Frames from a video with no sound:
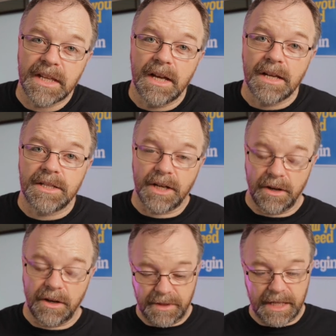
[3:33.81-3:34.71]

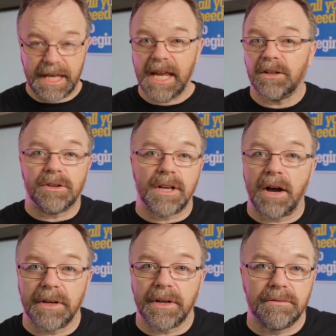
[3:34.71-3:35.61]
So, the king, not
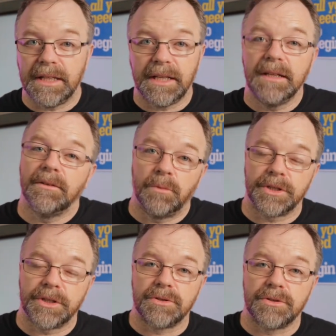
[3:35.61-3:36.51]
knowing really what the
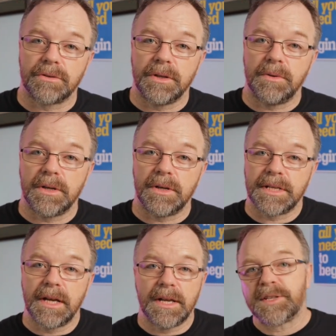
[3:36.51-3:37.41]
true story was,
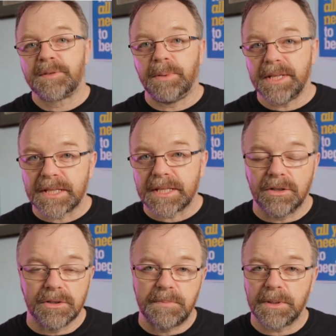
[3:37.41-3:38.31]
splits the
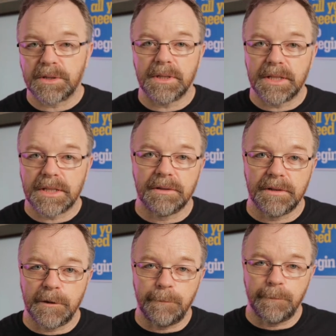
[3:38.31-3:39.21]
goods between the two
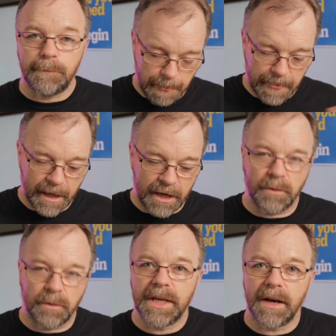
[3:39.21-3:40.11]
of them, and
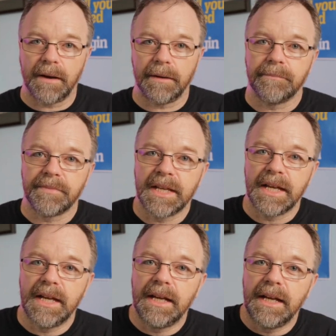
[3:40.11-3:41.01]
on we go.
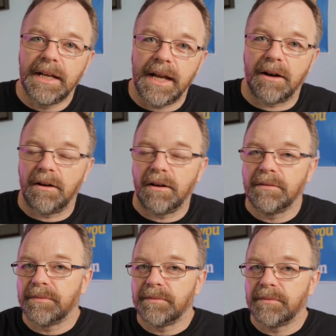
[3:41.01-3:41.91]
Now,
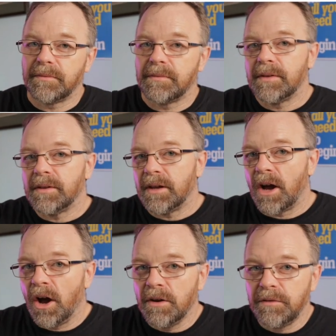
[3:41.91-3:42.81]

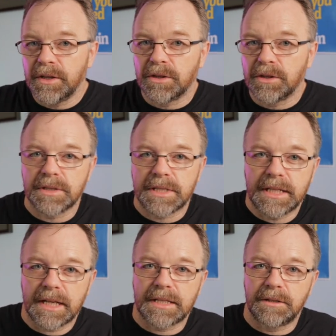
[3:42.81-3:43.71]
over the course of the
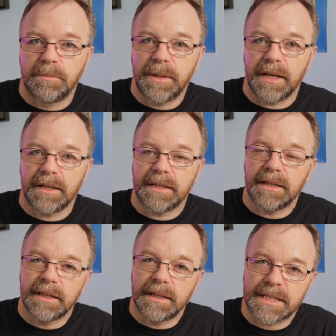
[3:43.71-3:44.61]
next little bit,
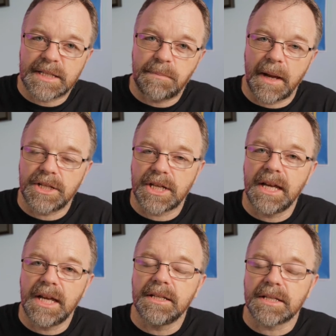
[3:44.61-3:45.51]
the Spanish
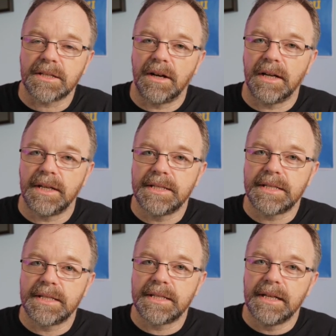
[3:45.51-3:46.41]
king
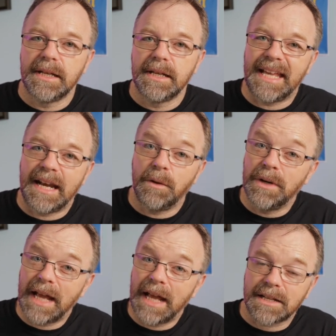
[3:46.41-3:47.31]
decides that it would
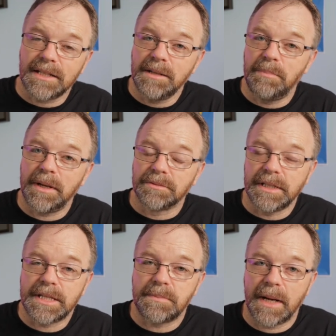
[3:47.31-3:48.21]
actually be a really
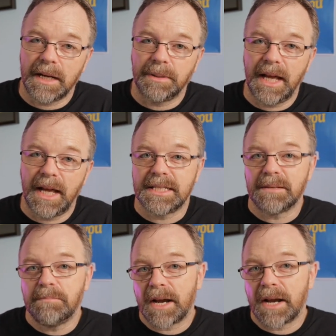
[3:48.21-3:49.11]
smart play to
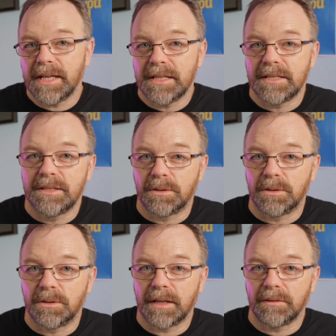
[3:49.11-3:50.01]
marry his
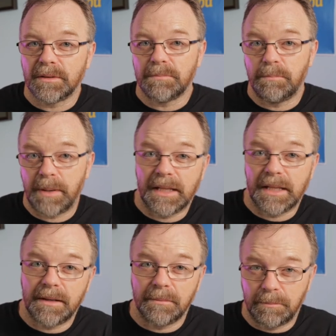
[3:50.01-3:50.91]
daughter, Bella
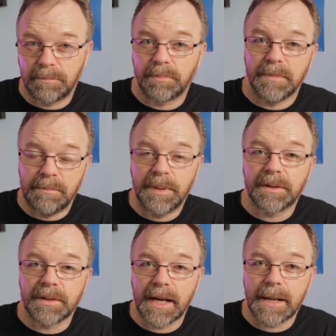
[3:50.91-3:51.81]

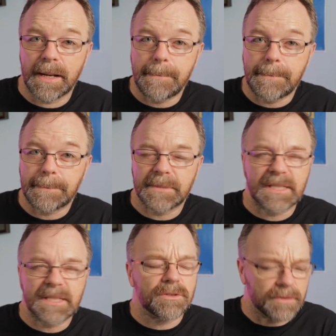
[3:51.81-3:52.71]
Imperia. Is that
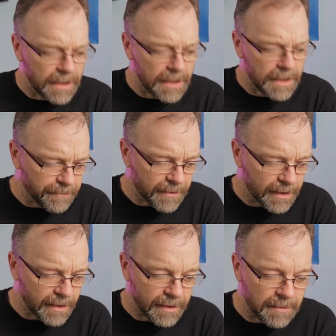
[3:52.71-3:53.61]
his daughter?
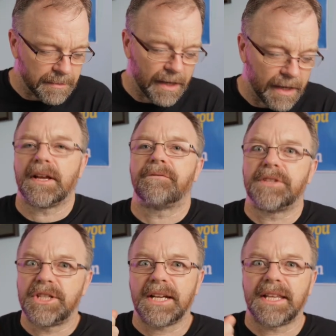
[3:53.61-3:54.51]
Let me have to, have to
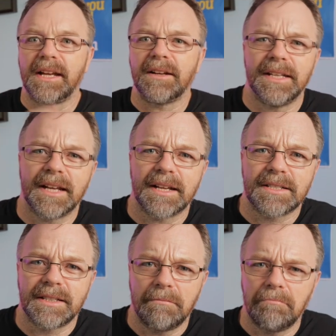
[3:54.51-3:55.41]
check that. I didn't
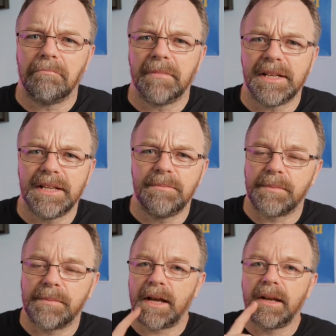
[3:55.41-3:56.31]
actually, hmm, I didn't pick
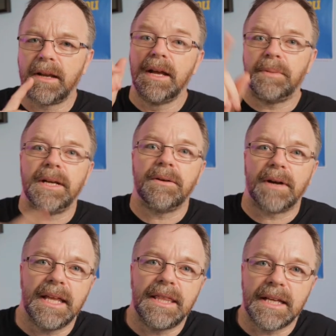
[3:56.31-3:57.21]
up on that. But anyway,
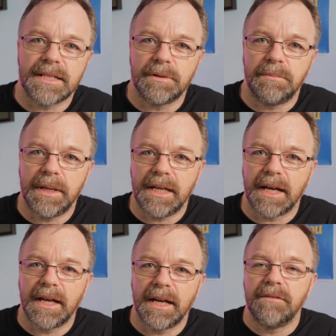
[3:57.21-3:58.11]
he thinks it would be
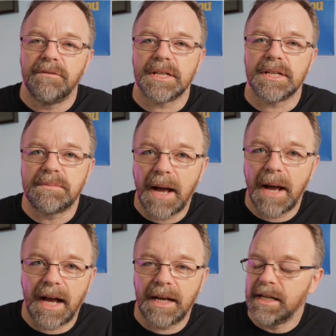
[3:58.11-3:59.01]
uh, very
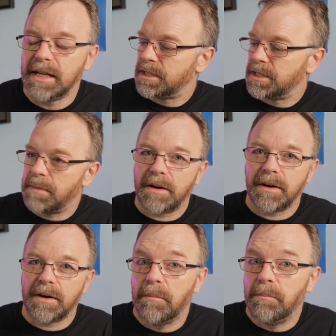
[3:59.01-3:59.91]
smart to
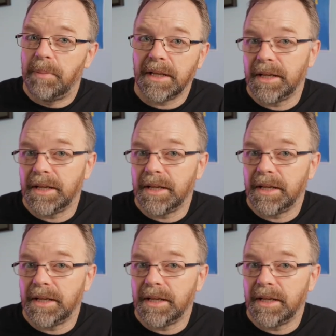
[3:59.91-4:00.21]
marry Bella